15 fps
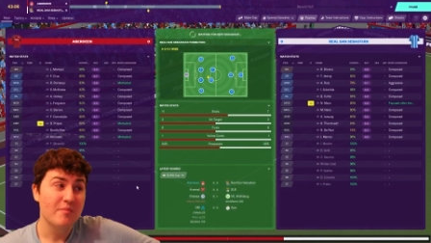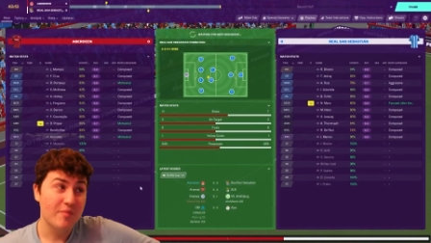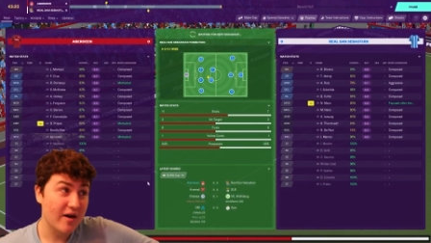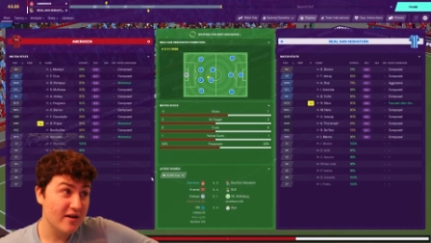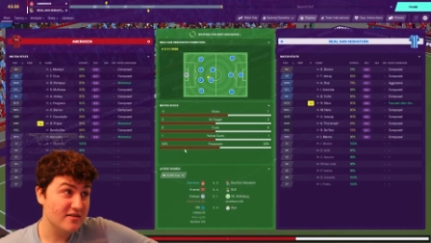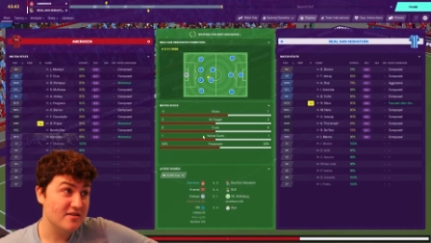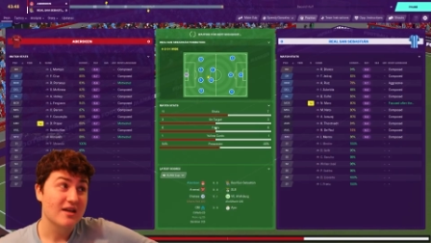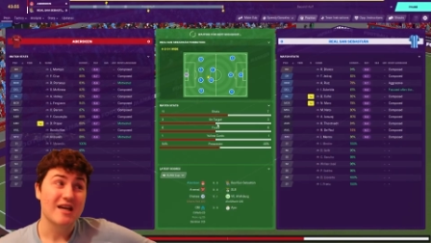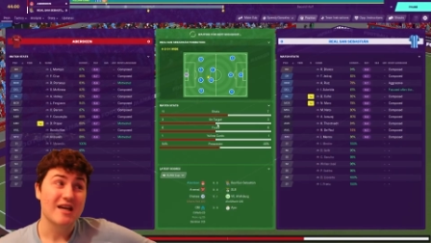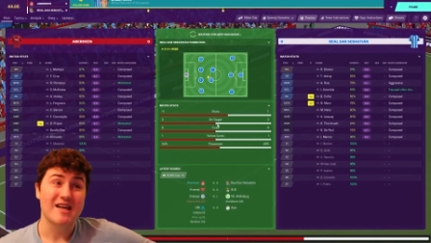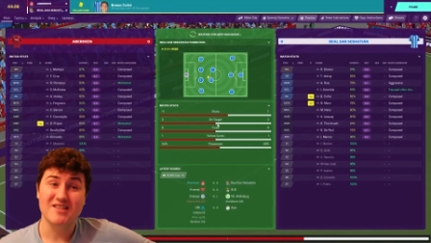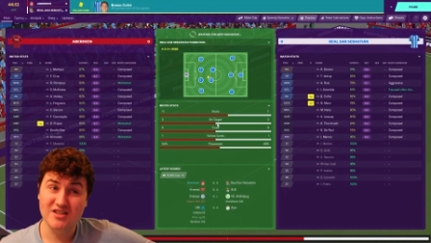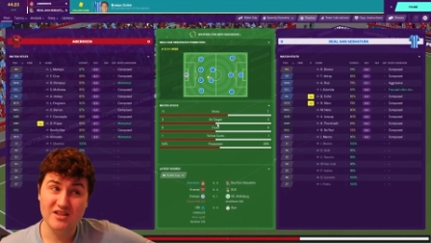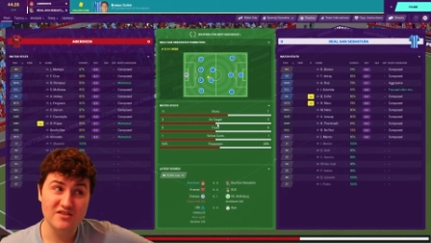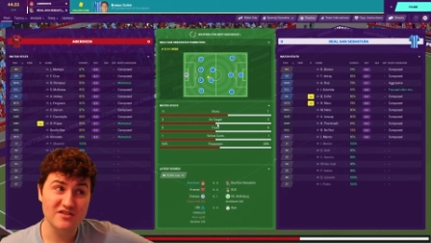But
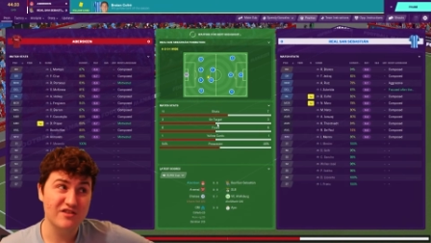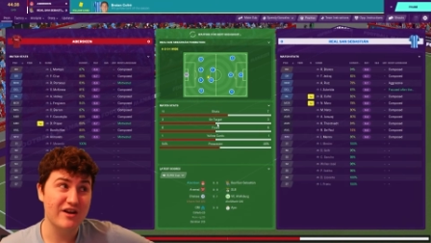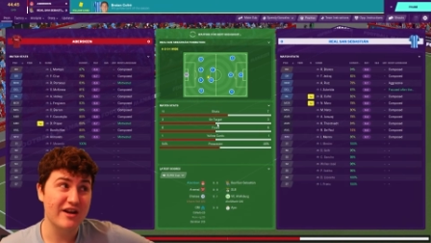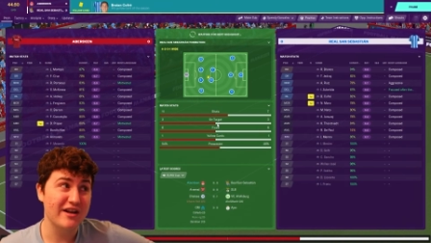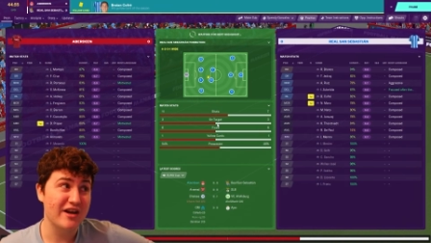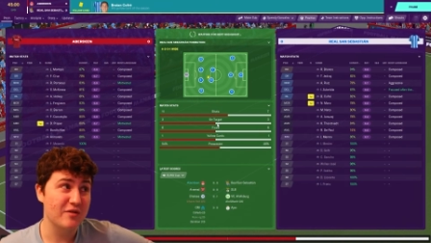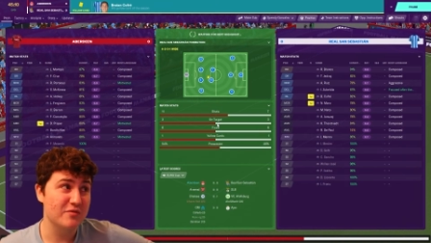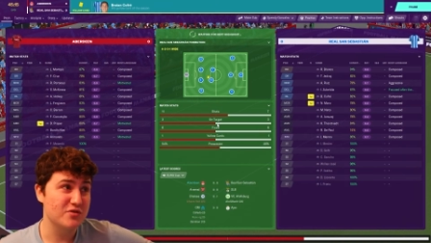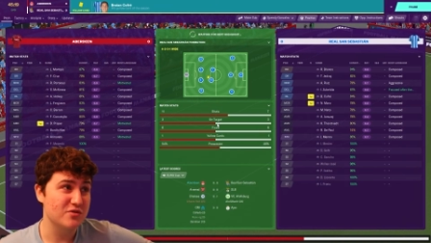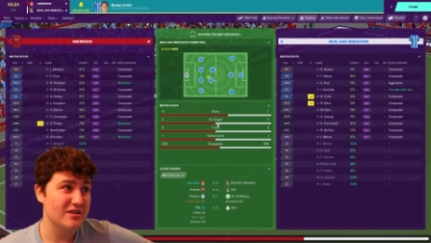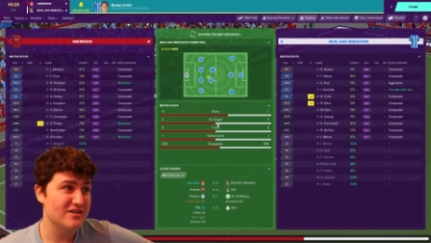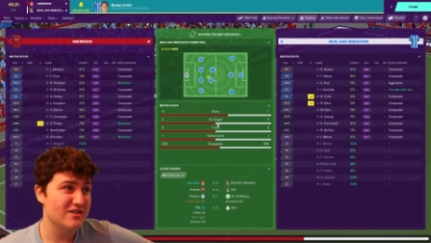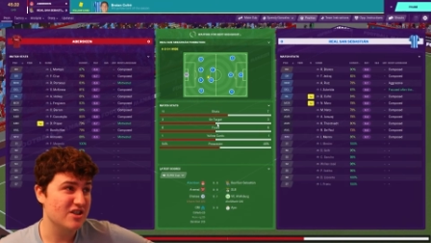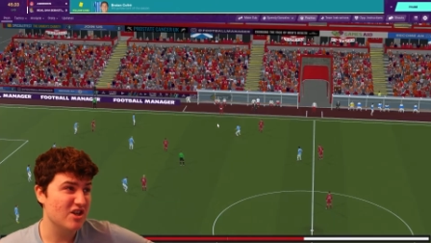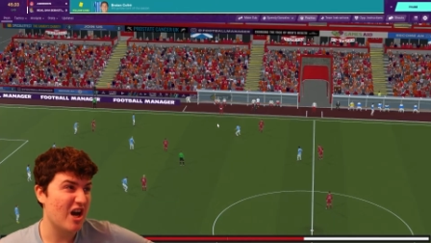it's 0-0 right now
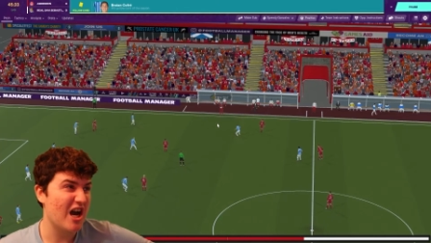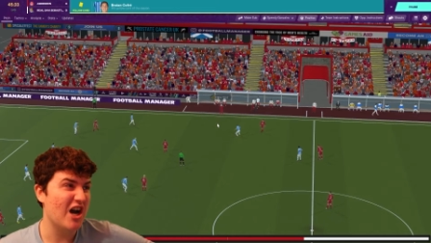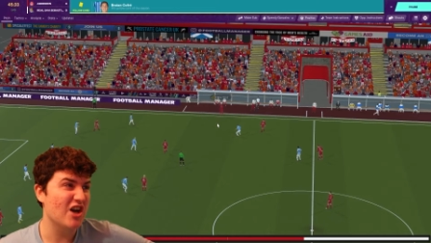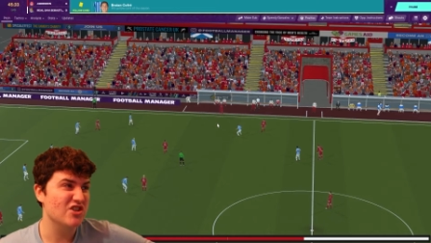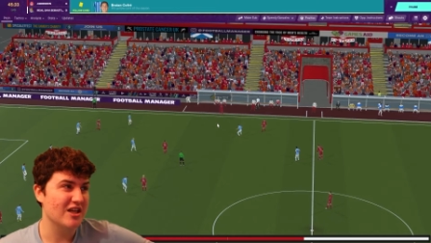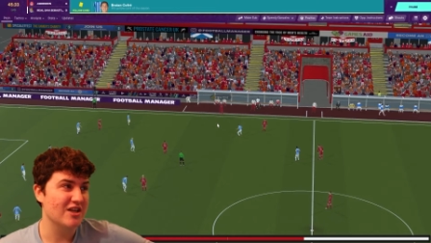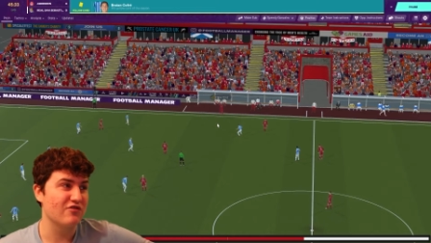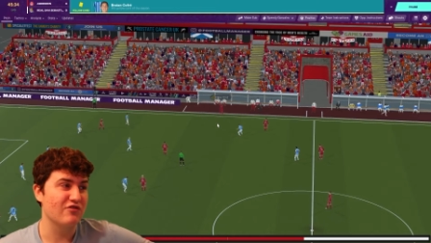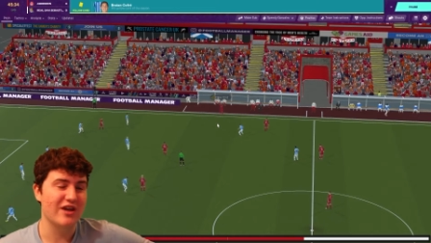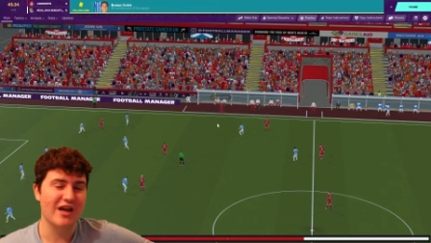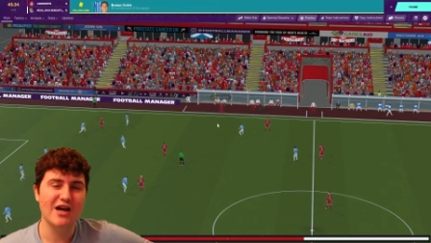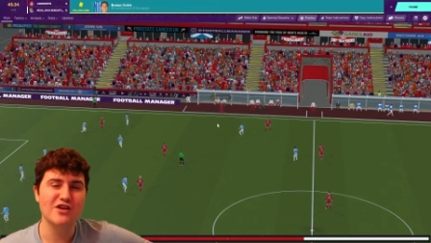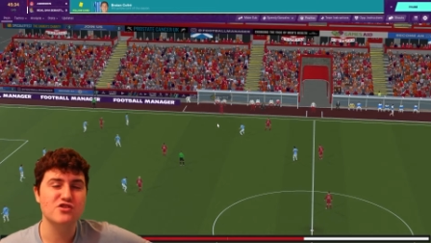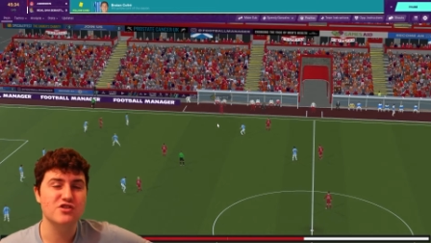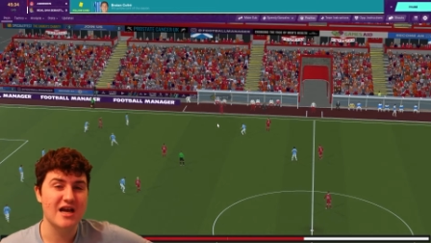between us and
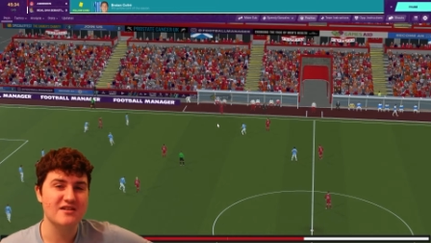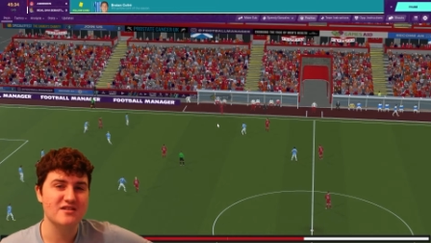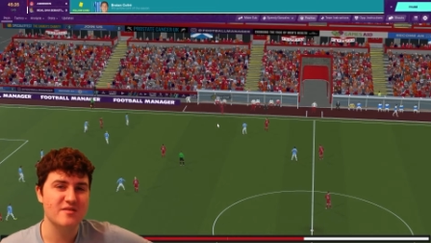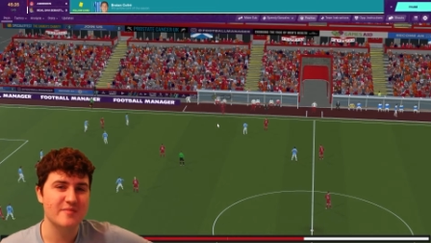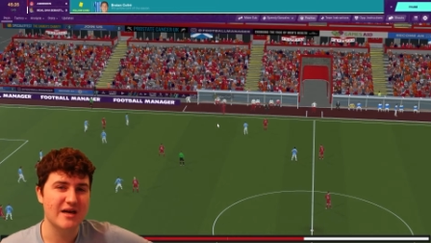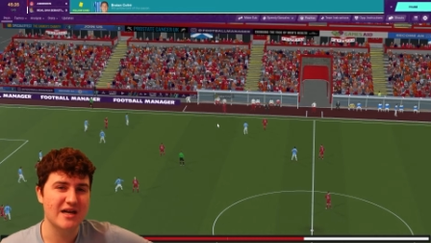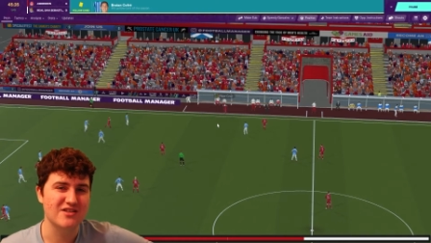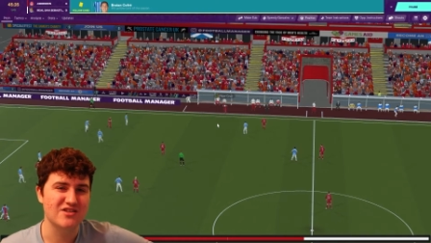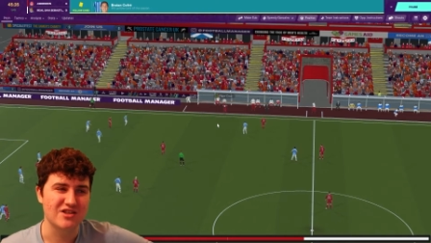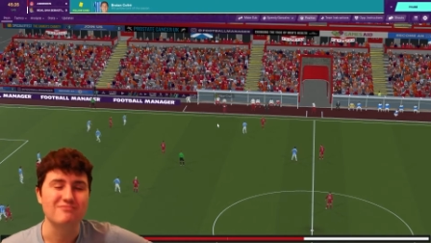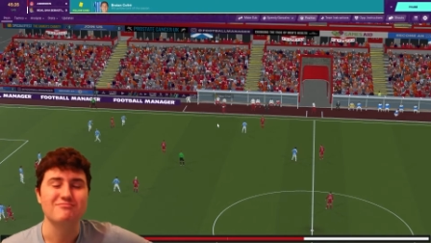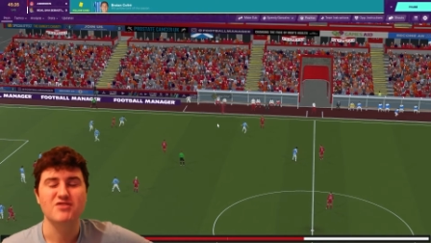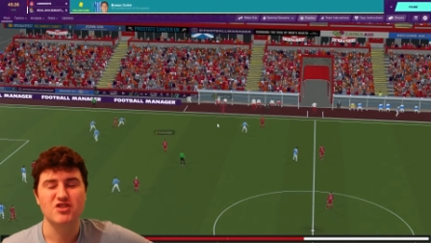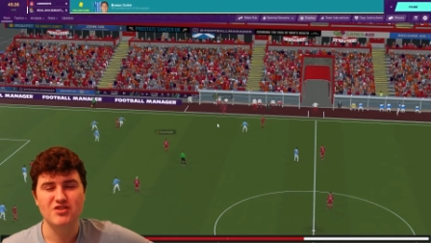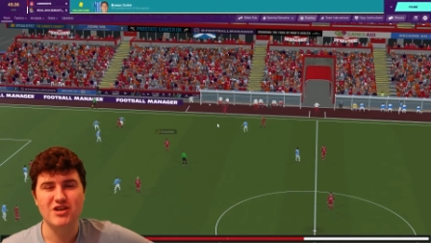Real San Sebastian.
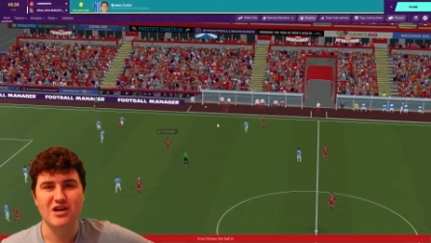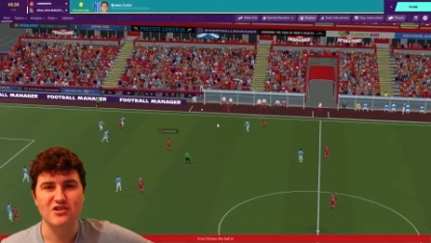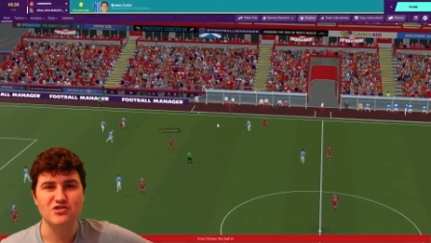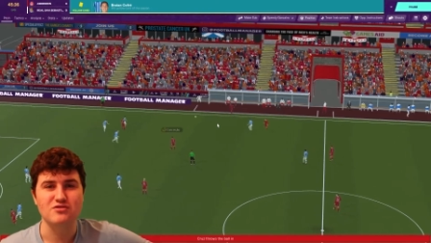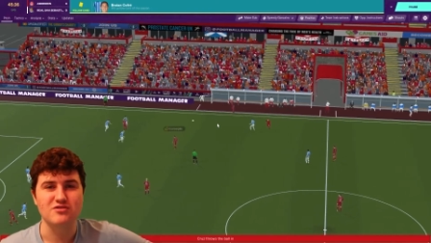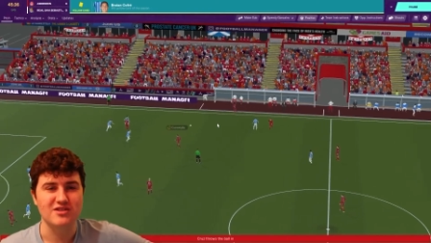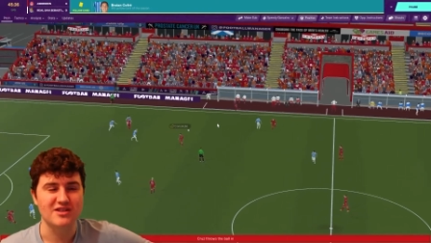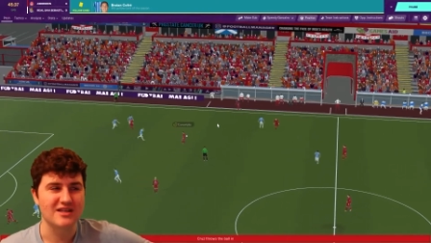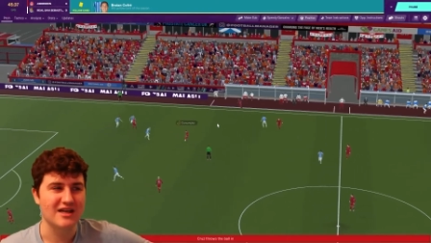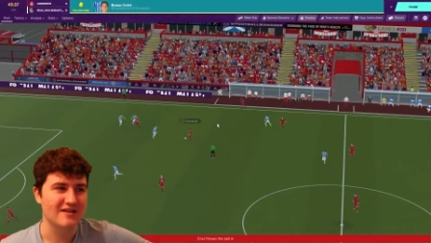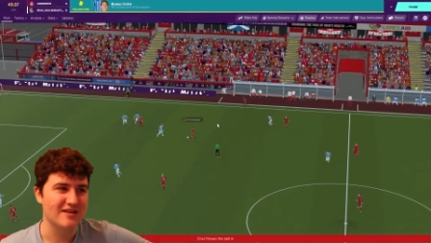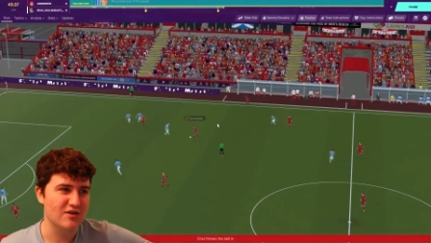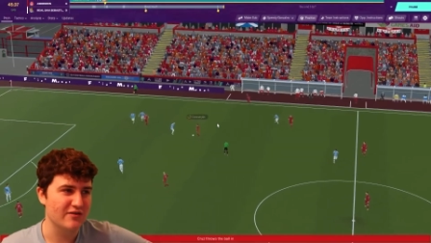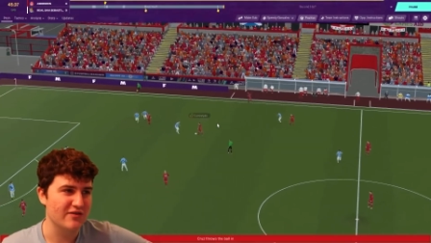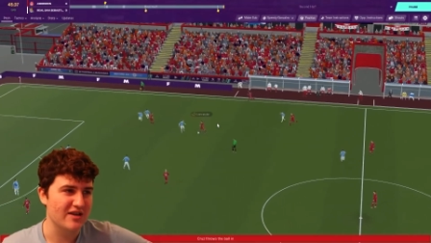It's Real Sociedad. They
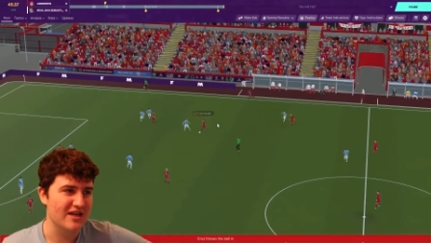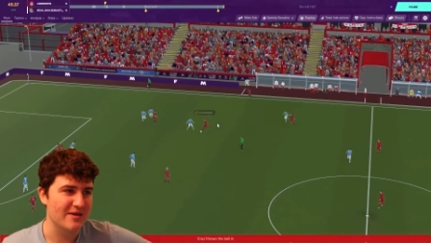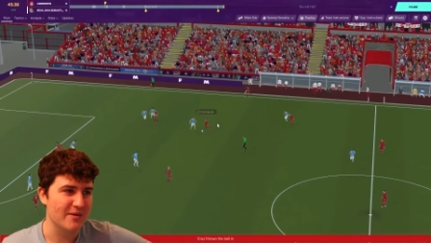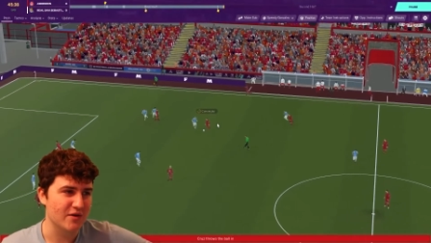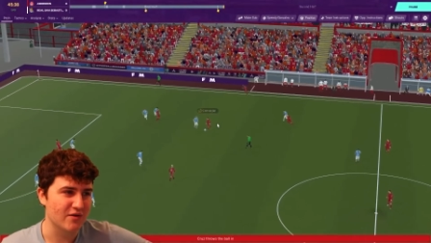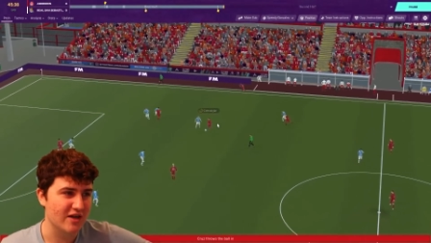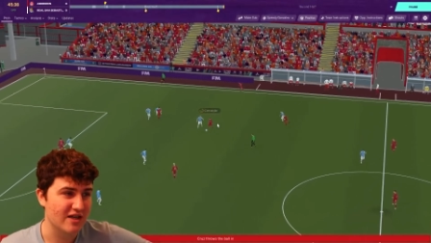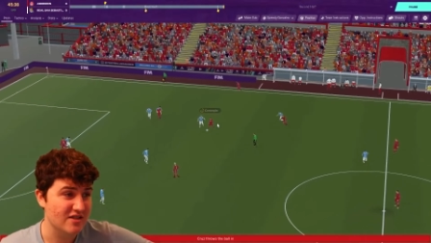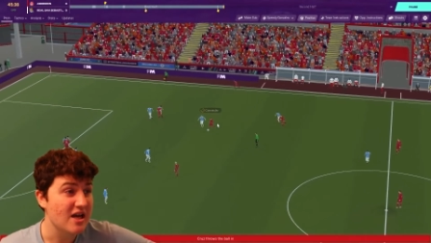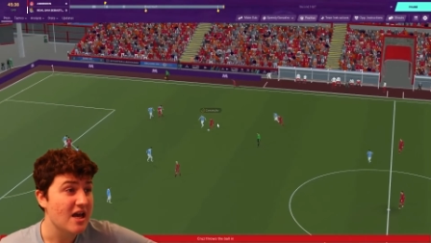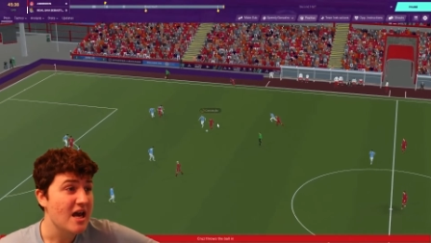don't have the naming rights.